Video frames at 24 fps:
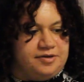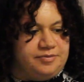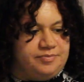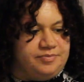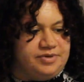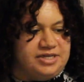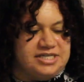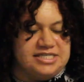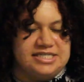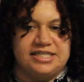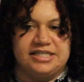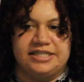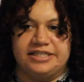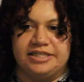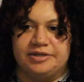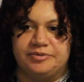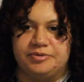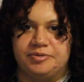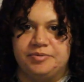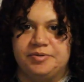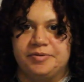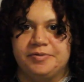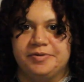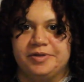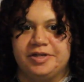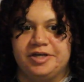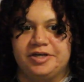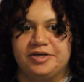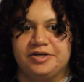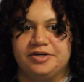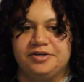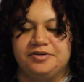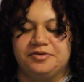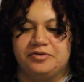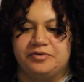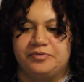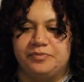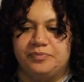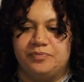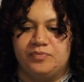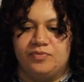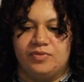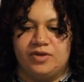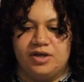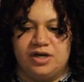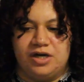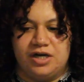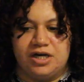because I think that would be really good.
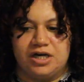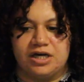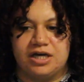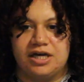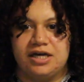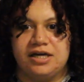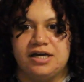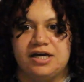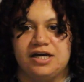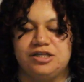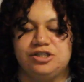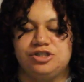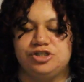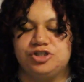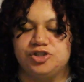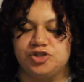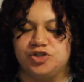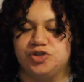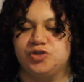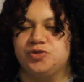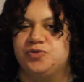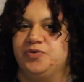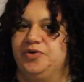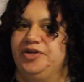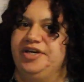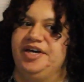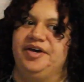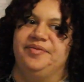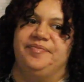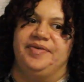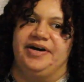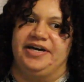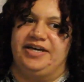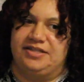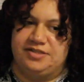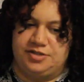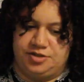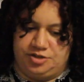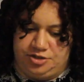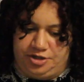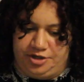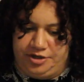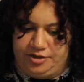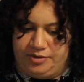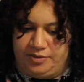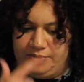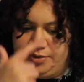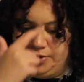Again, I just want to get back into
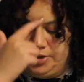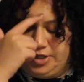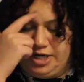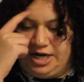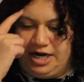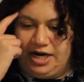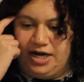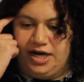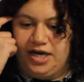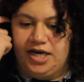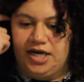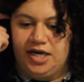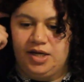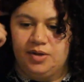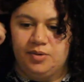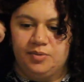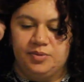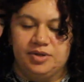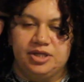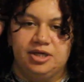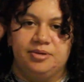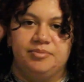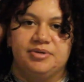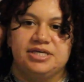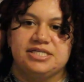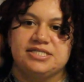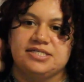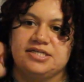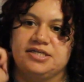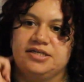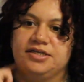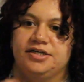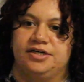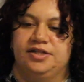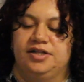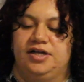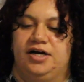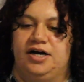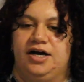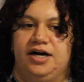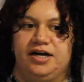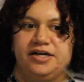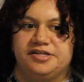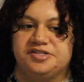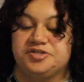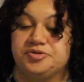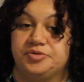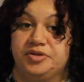charcoal. I really miss it a
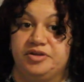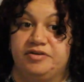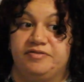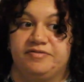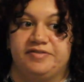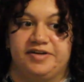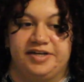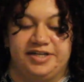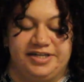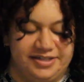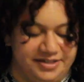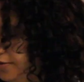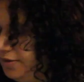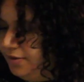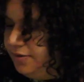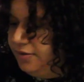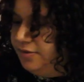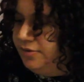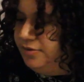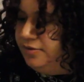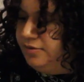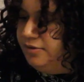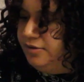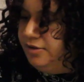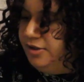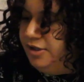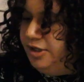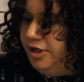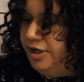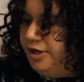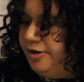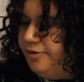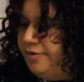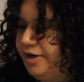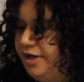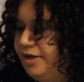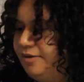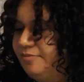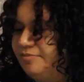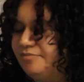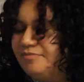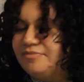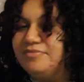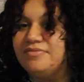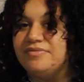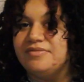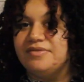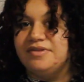lot. It's really fun. All right,
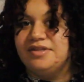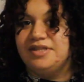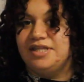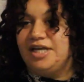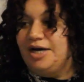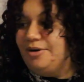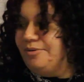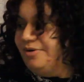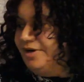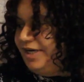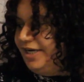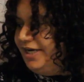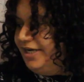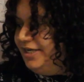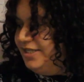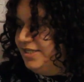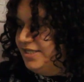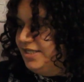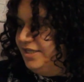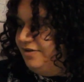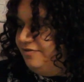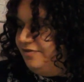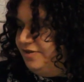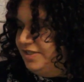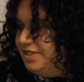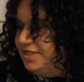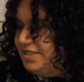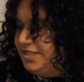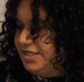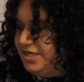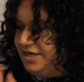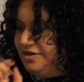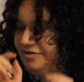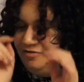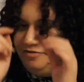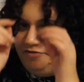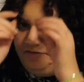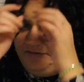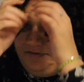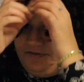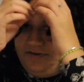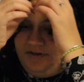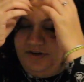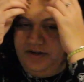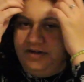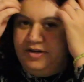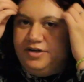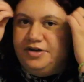now we're going to get into the fun stuff
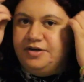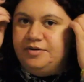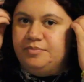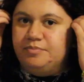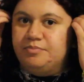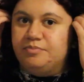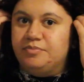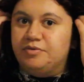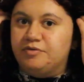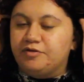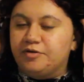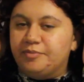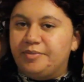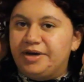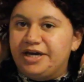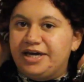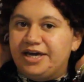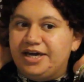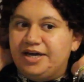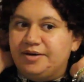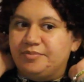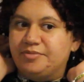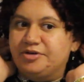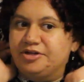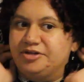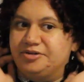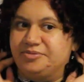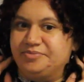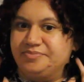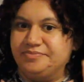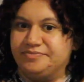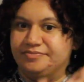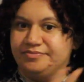before my camera